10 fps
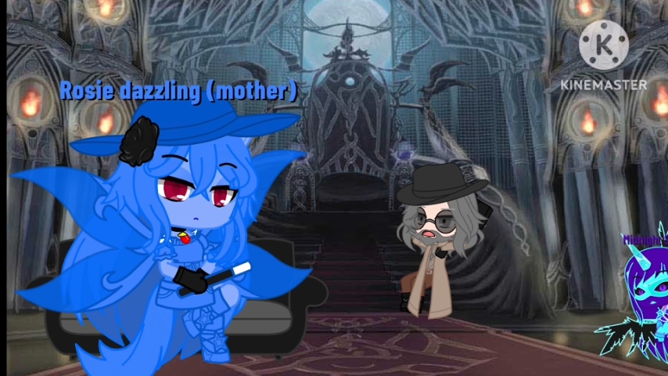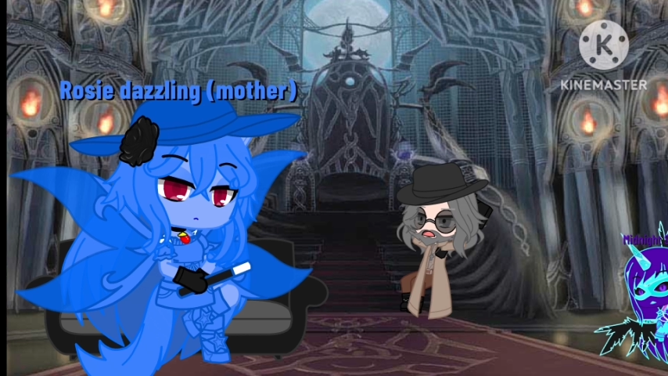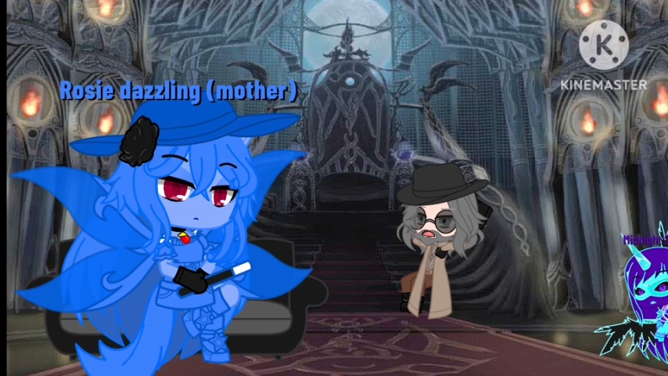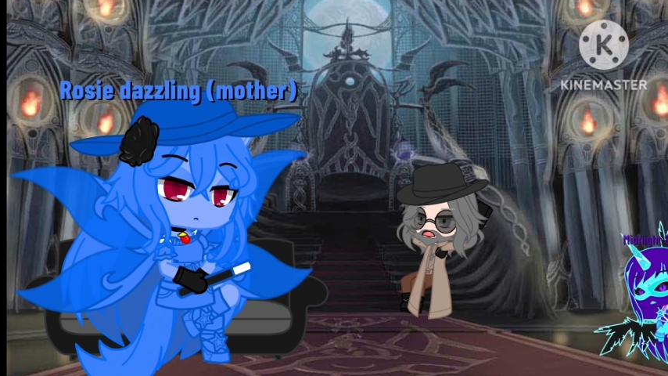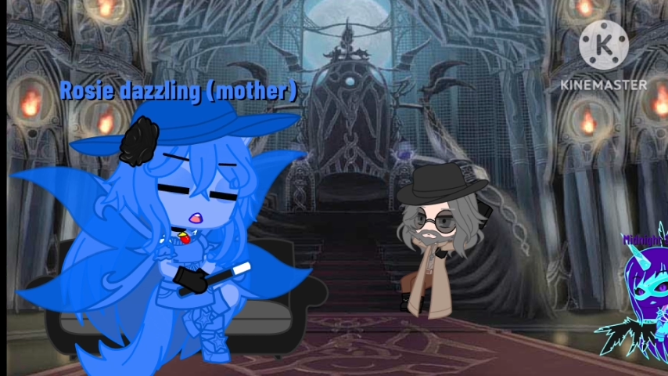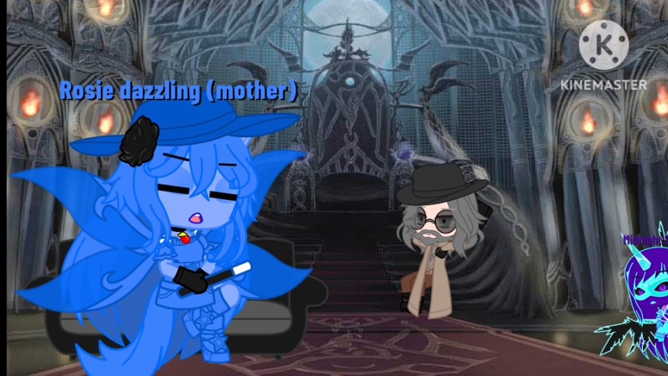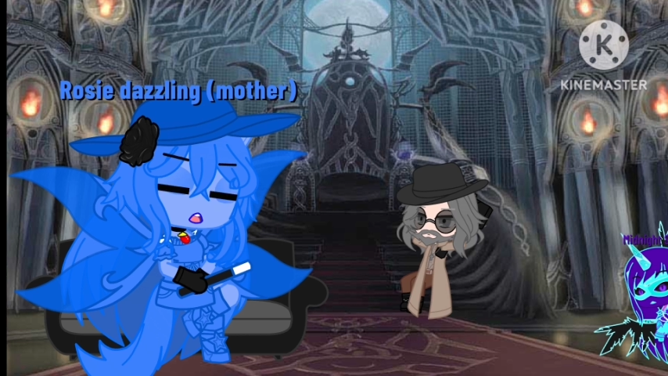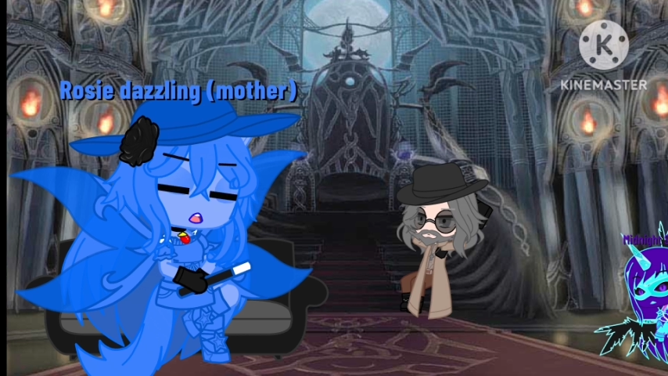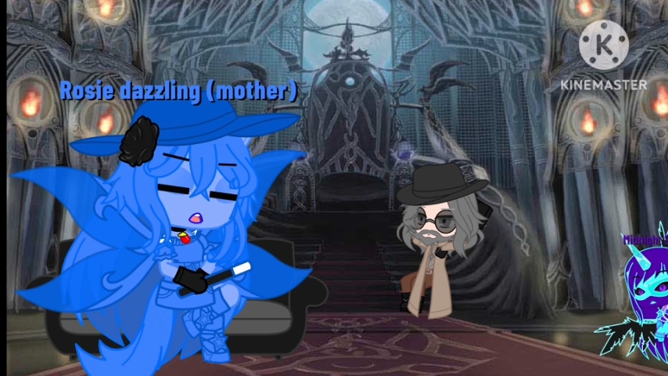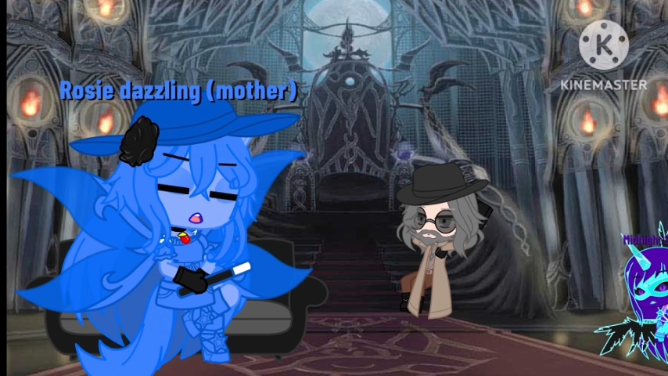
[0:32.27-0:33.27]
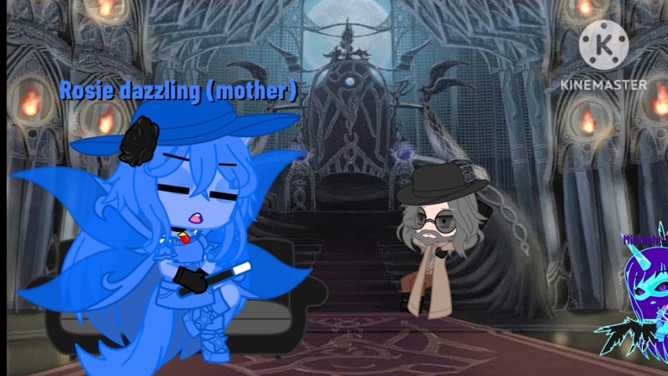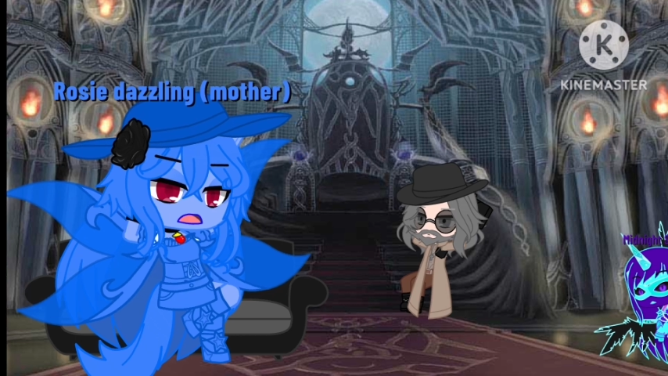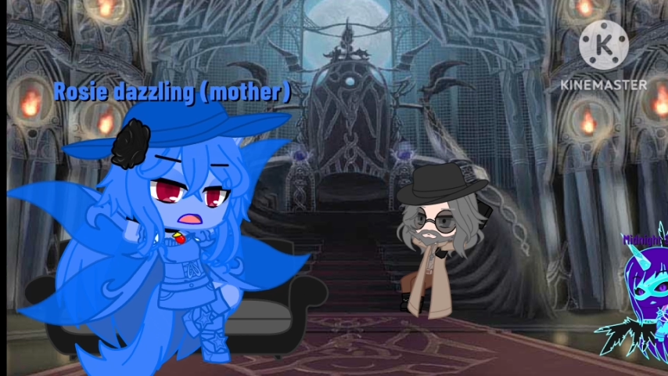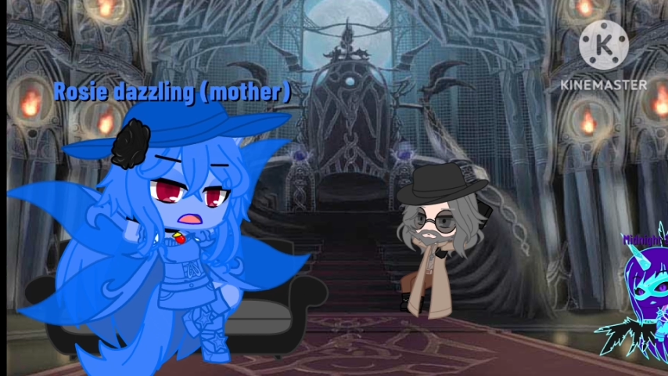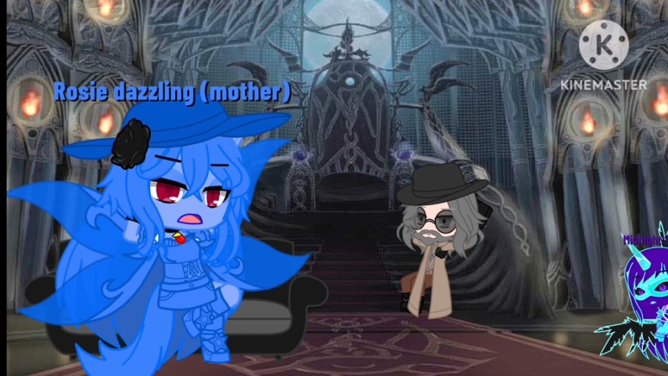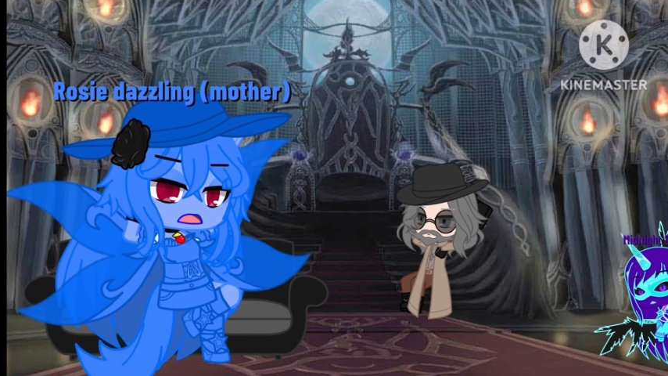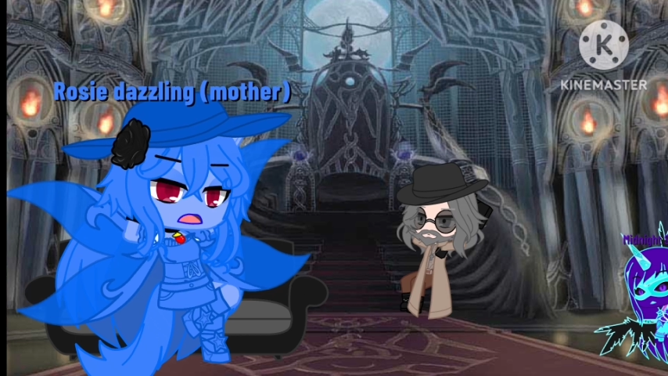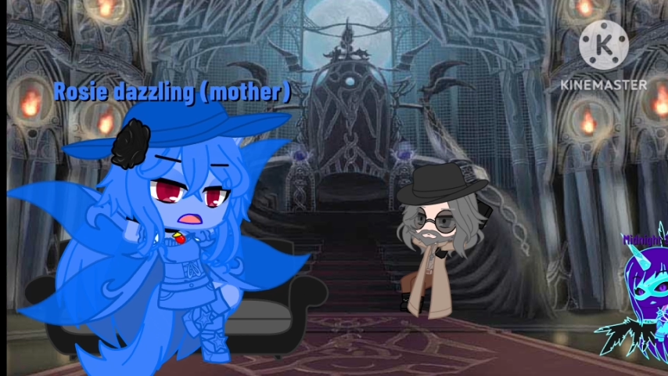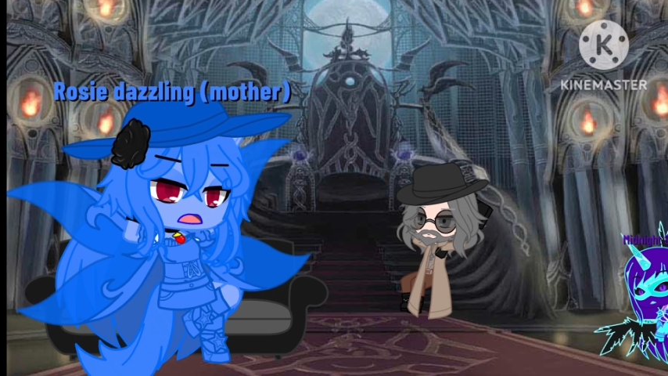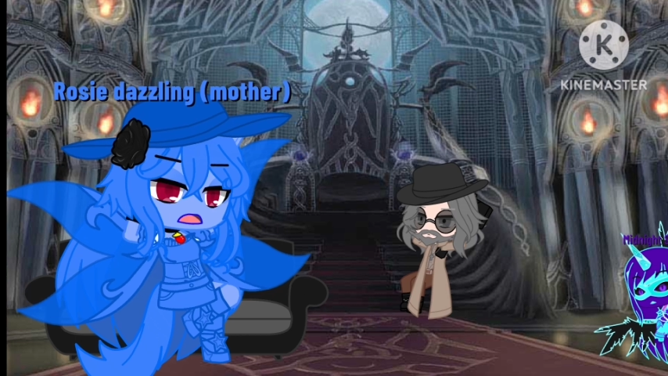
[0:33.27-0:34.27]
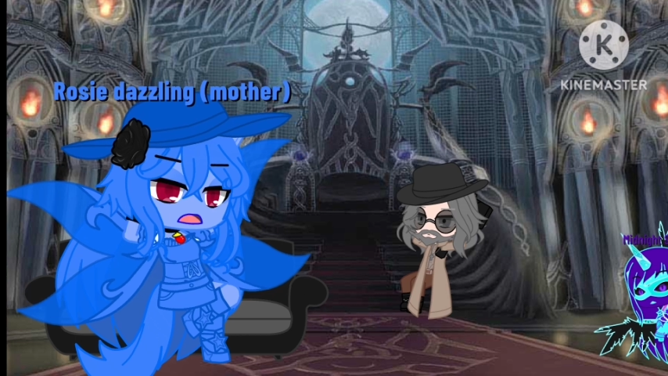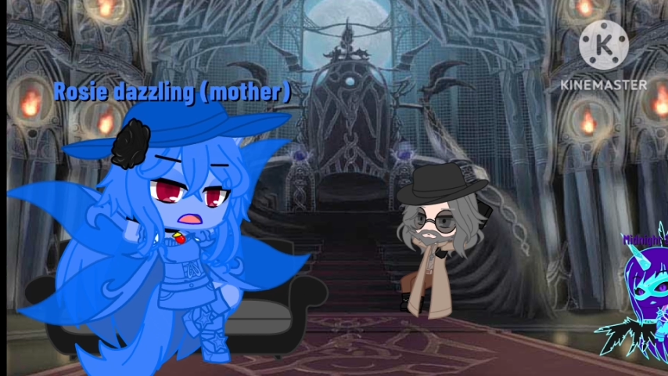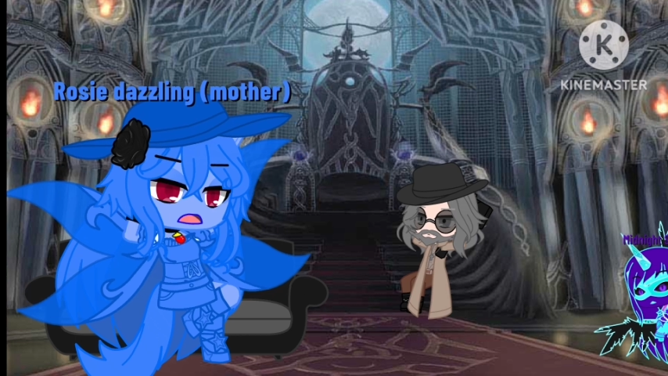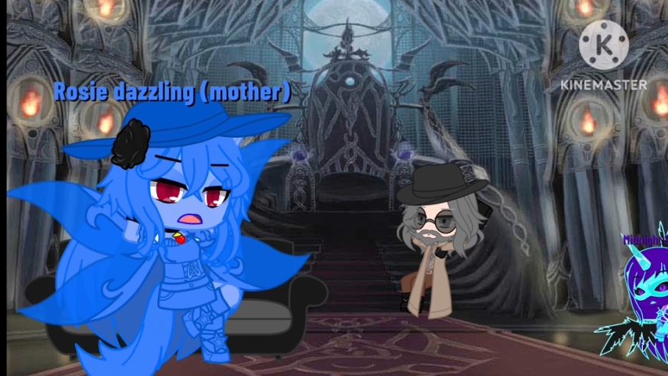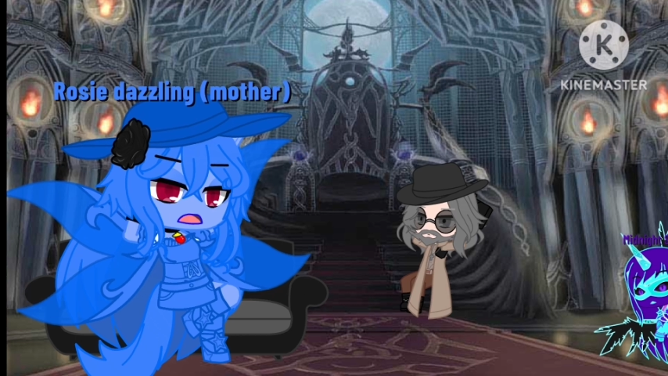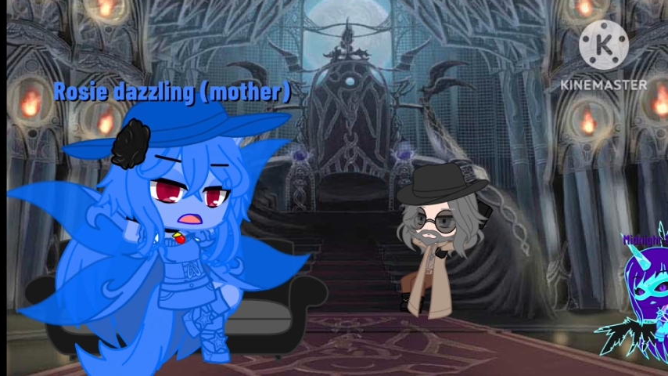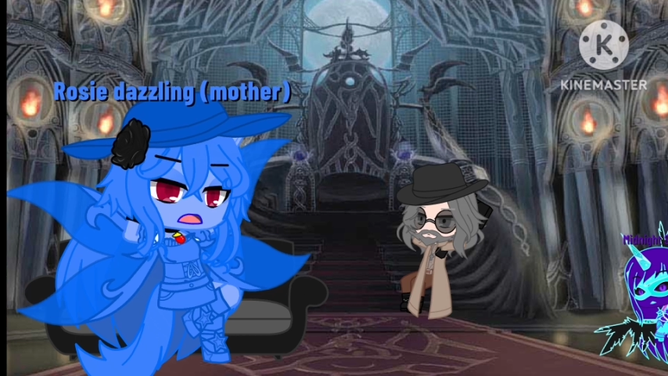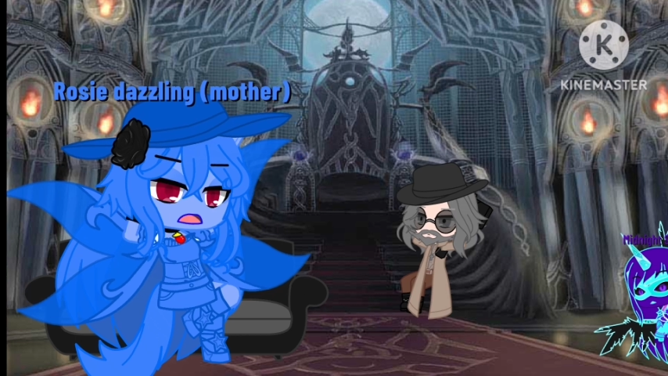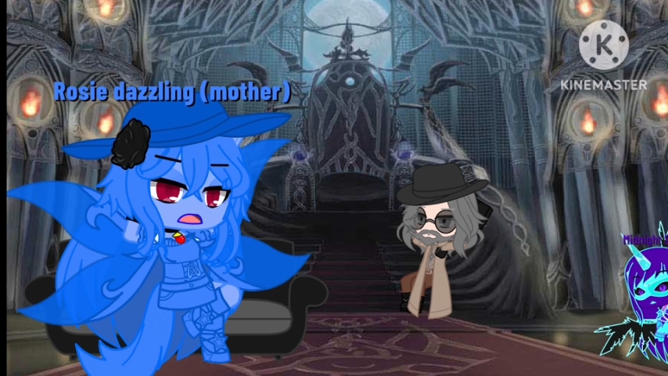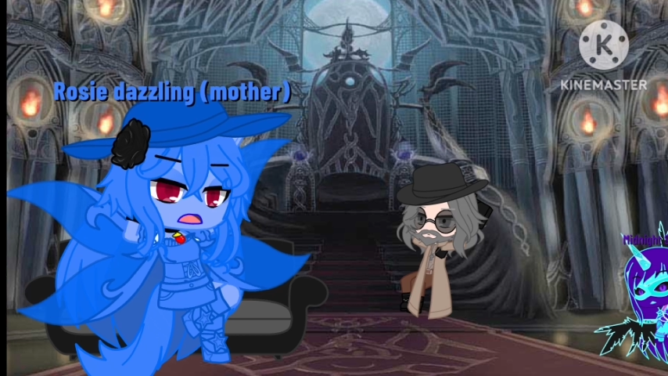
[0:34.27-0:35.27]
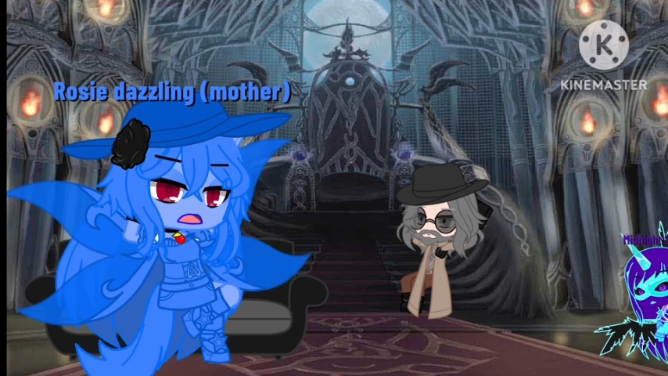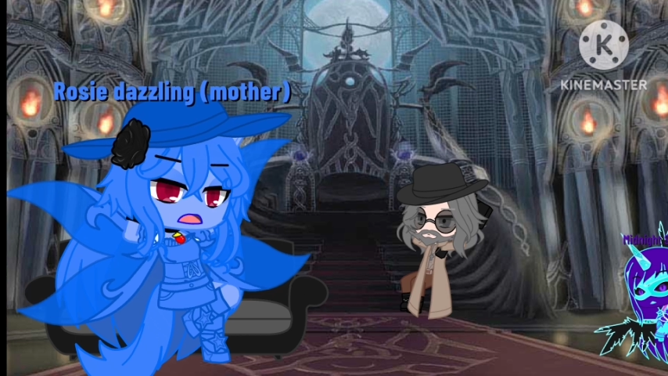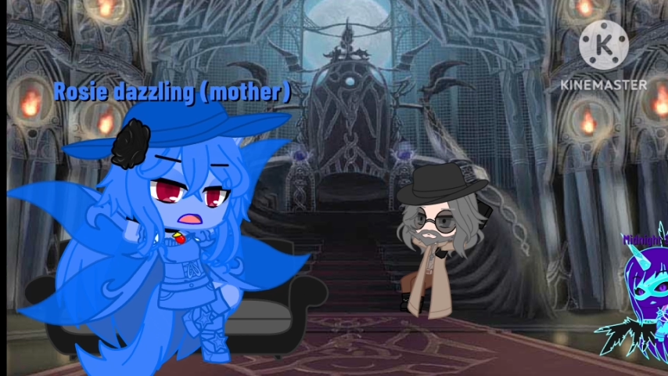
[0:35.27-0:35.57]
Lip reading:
(no speaker visible)